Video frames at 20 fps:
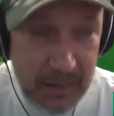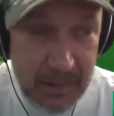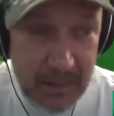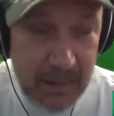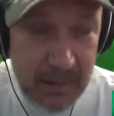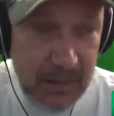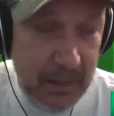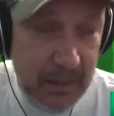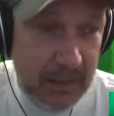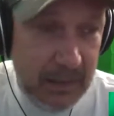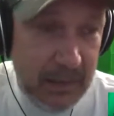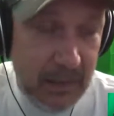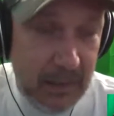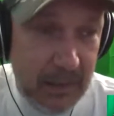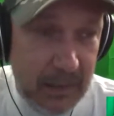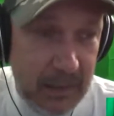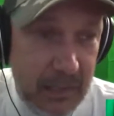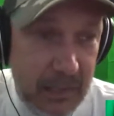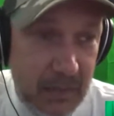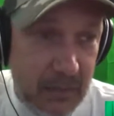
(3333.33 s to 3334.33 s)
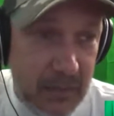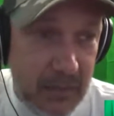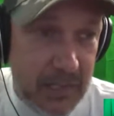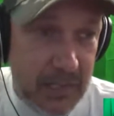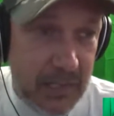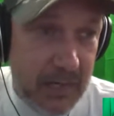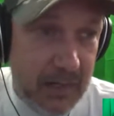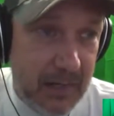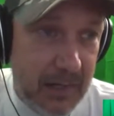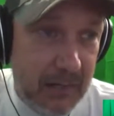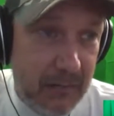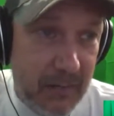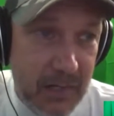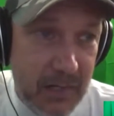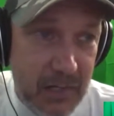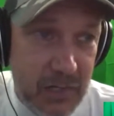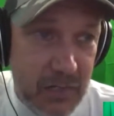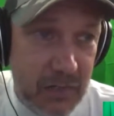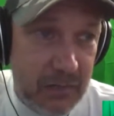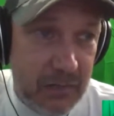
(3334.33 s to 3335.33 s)
And like you were saying, anybody
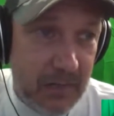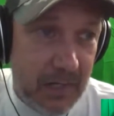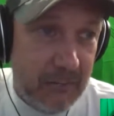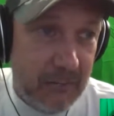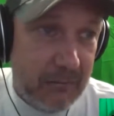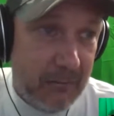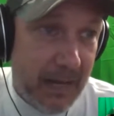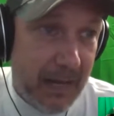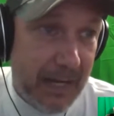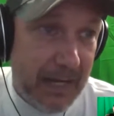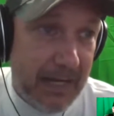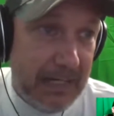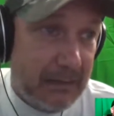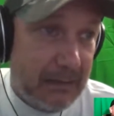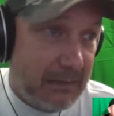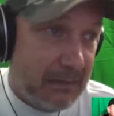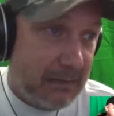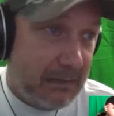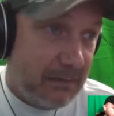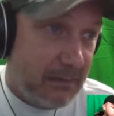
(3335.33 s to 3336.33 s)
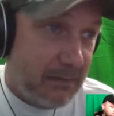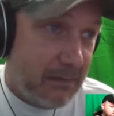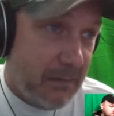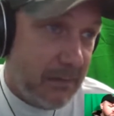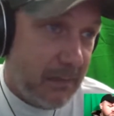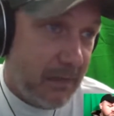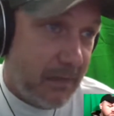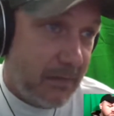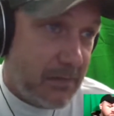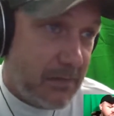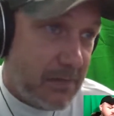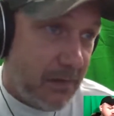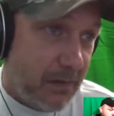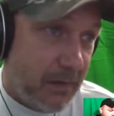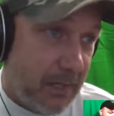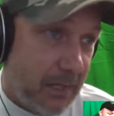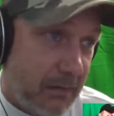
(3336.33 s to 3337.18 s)
shooting up my target